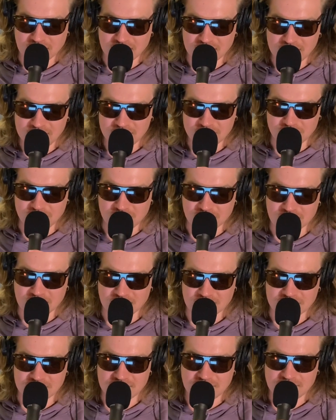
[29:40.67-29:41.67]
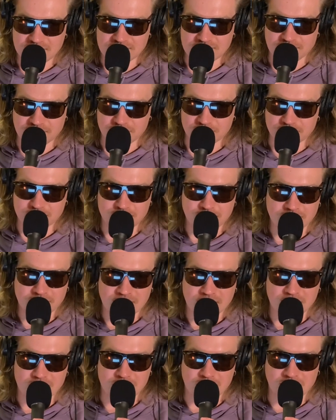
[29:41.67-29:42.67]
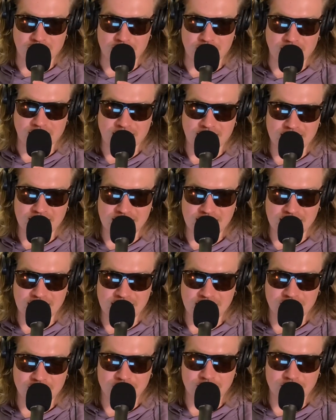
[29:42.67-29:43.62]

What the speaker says: in. We'll catch you next time. Bye-bye.